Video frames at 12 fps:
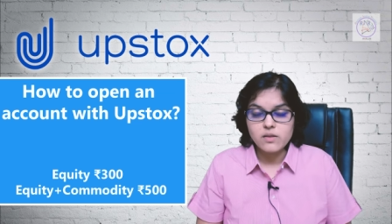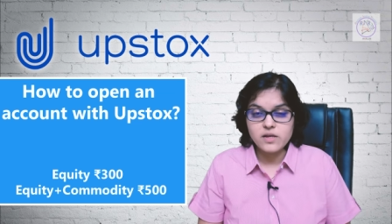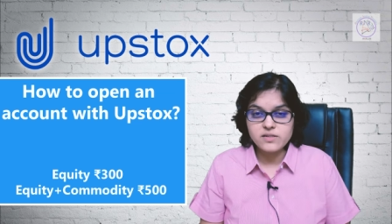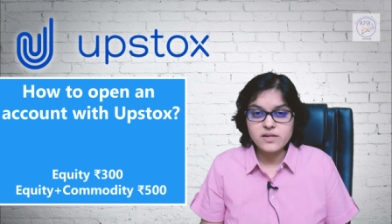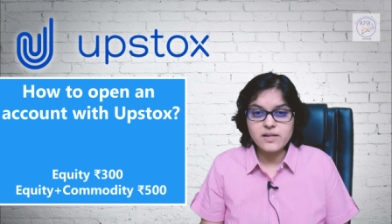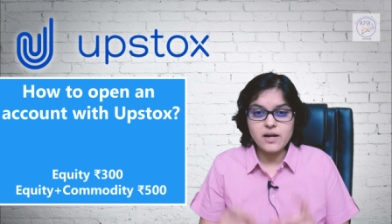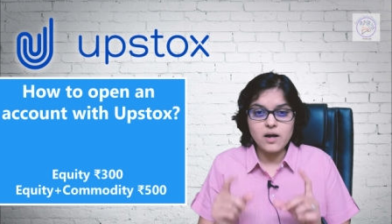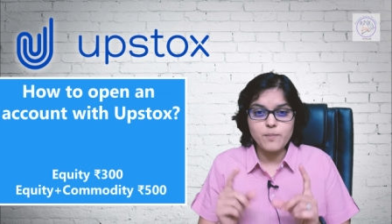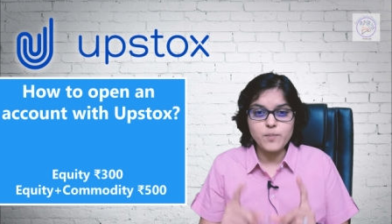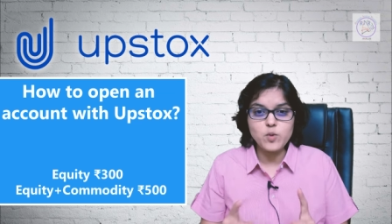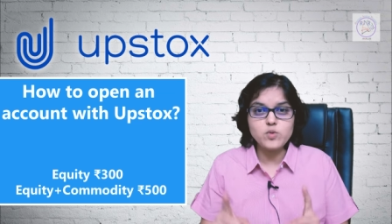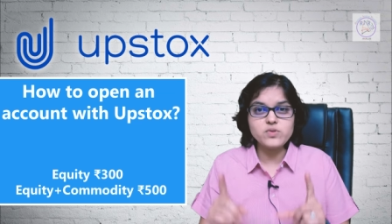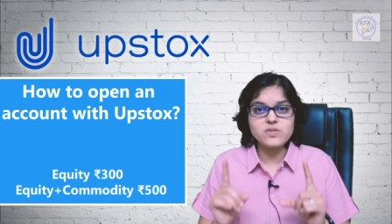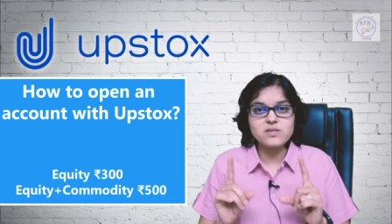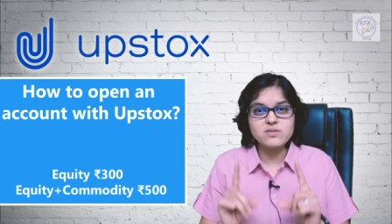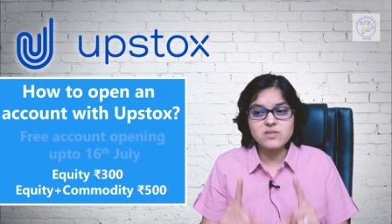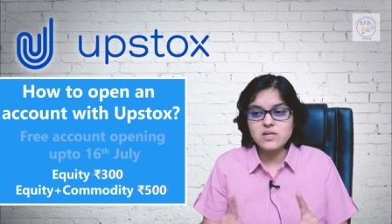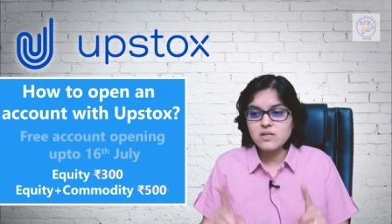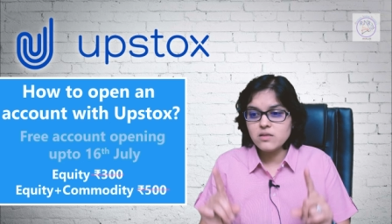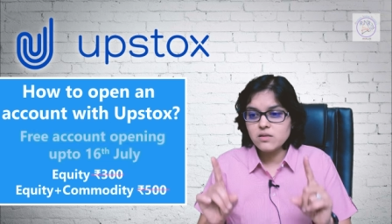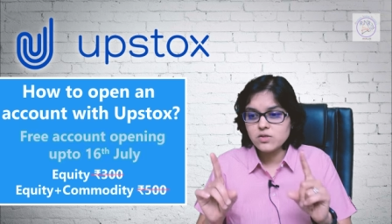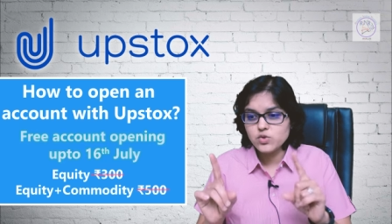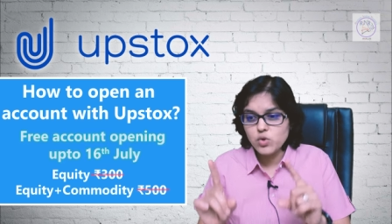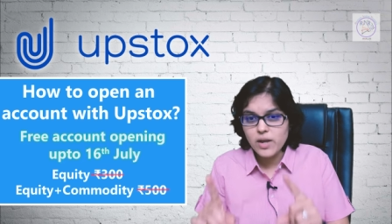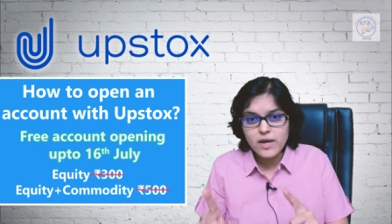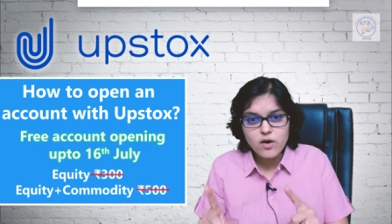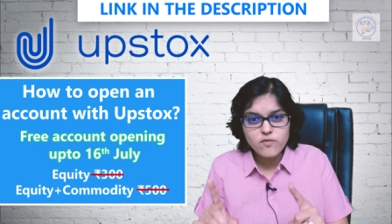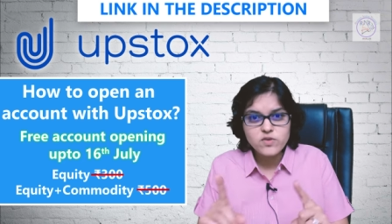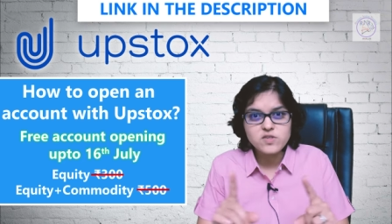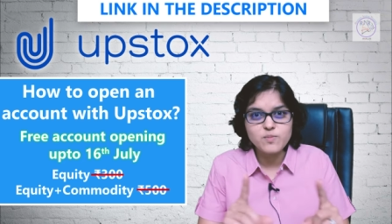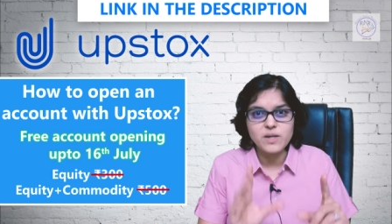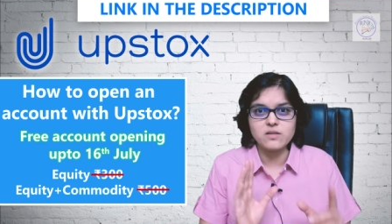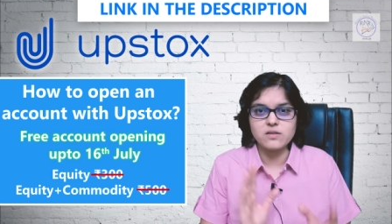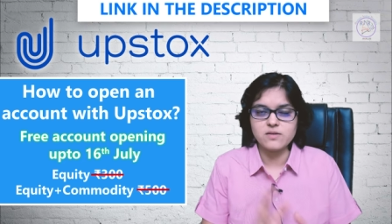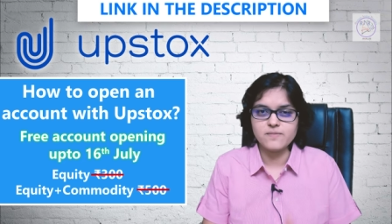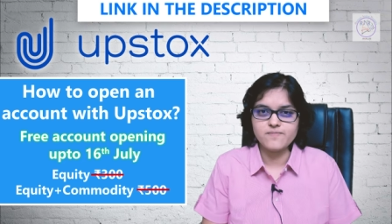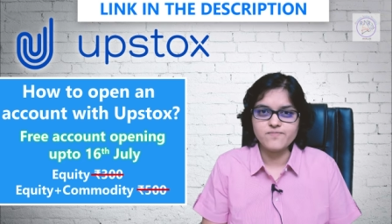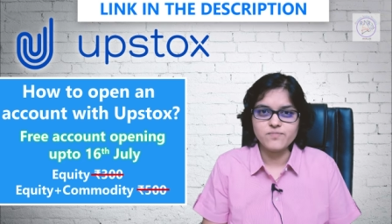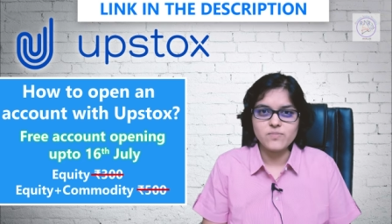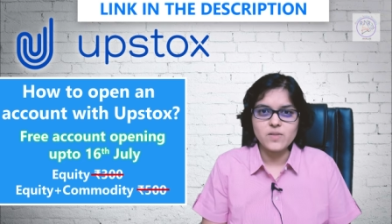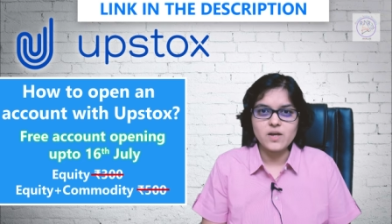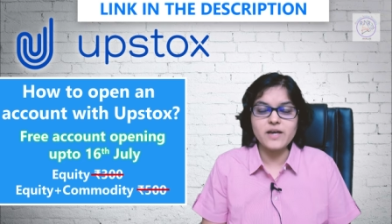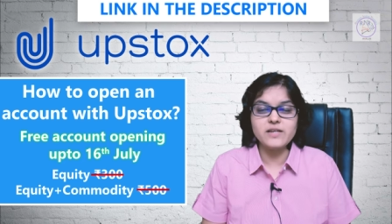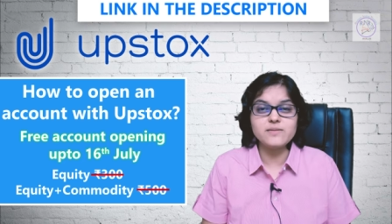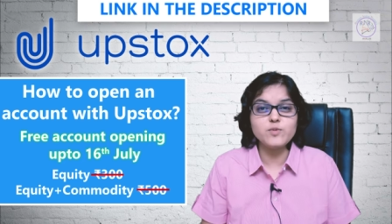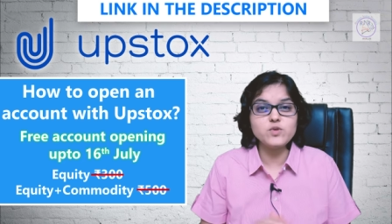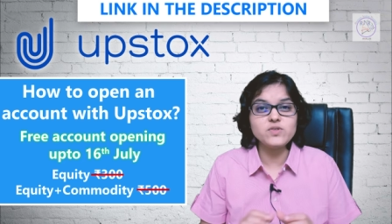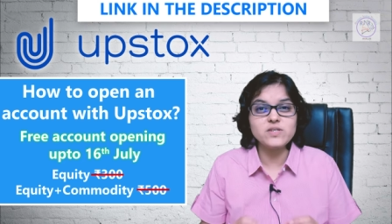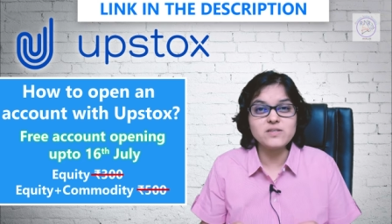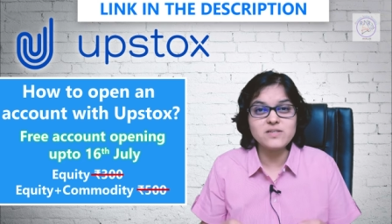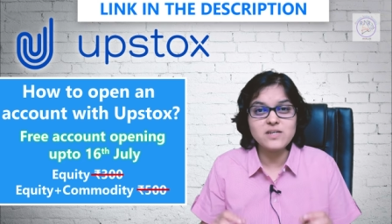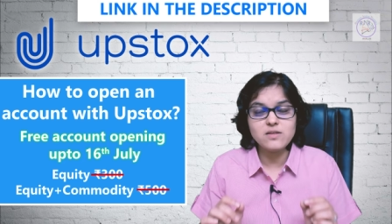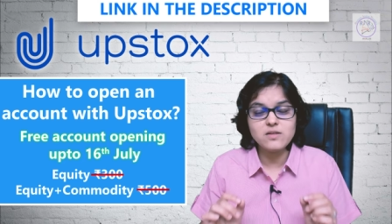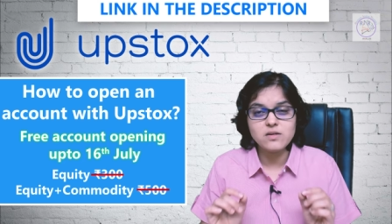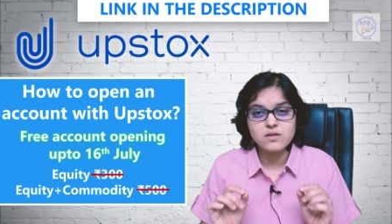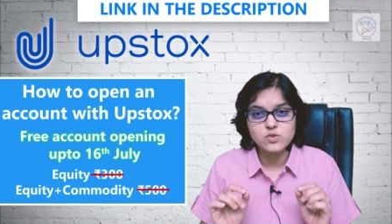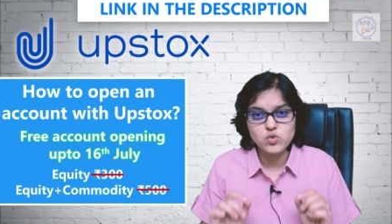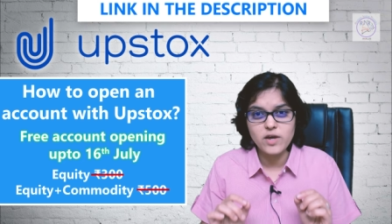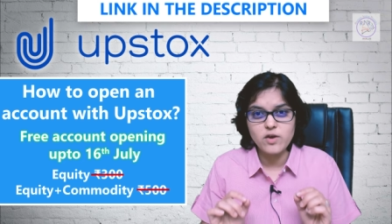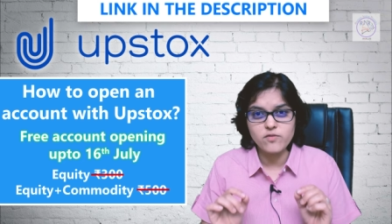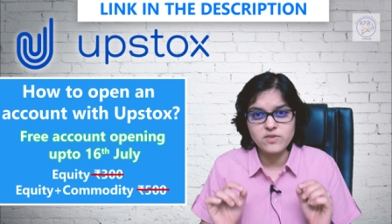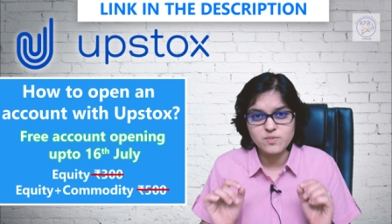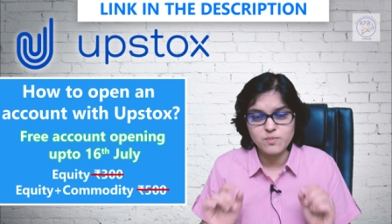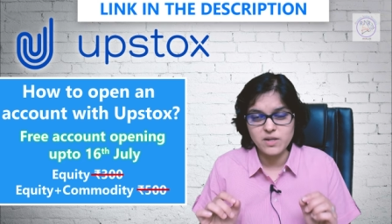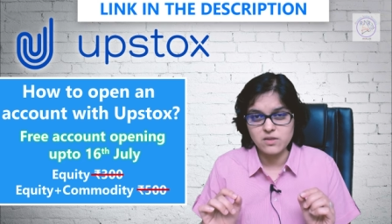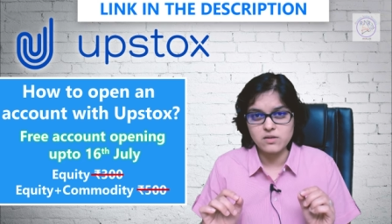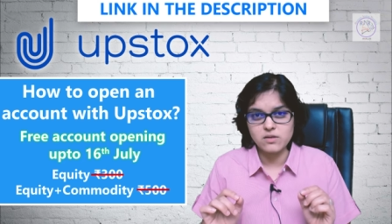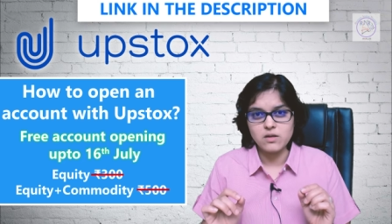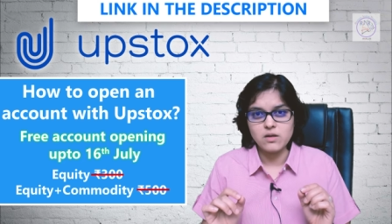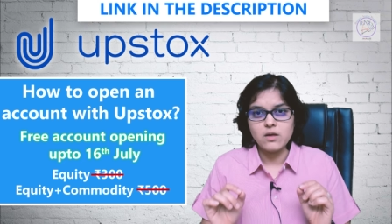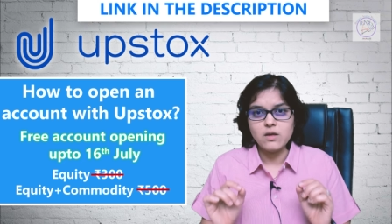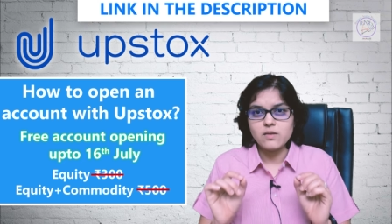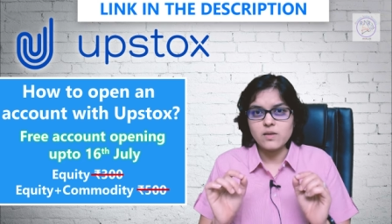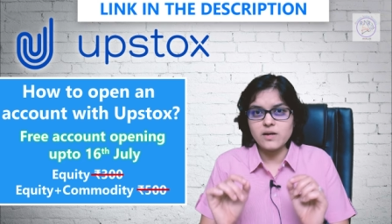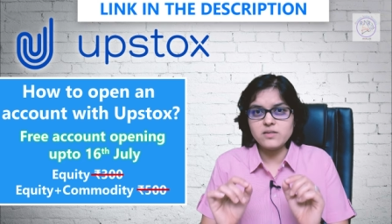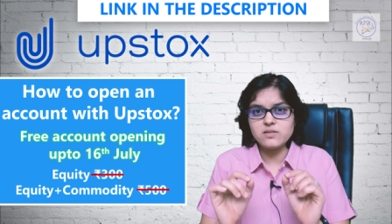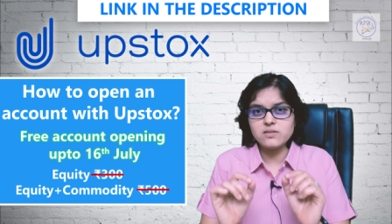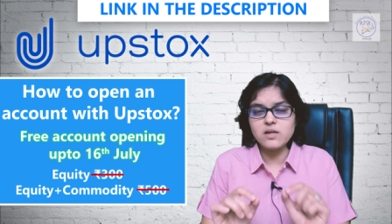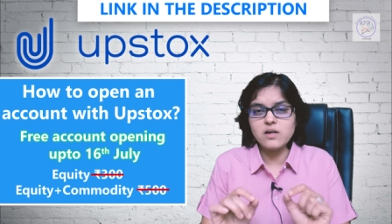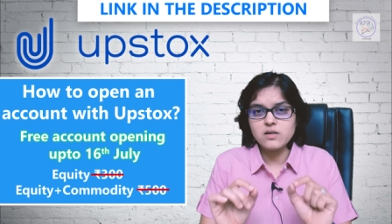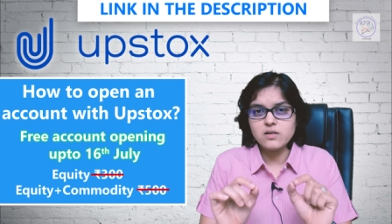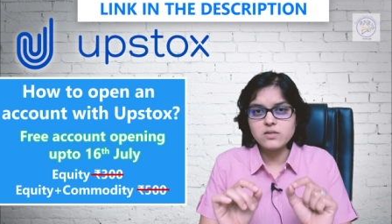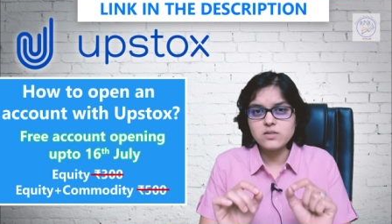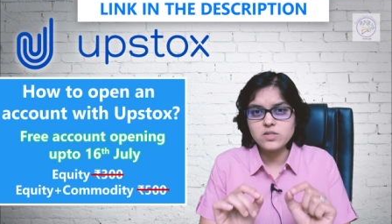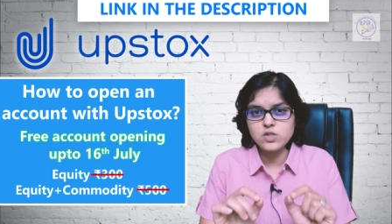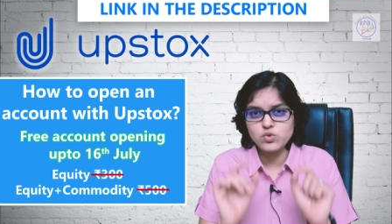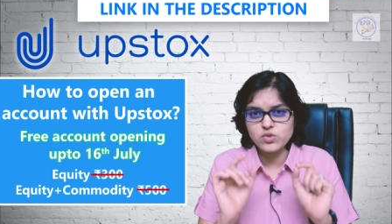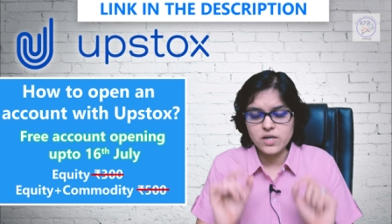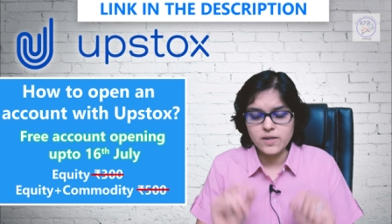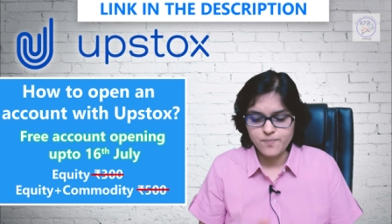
They said that up to sixteenth July of this month, that is up to sixteenth July of this month, that is till Tuesday,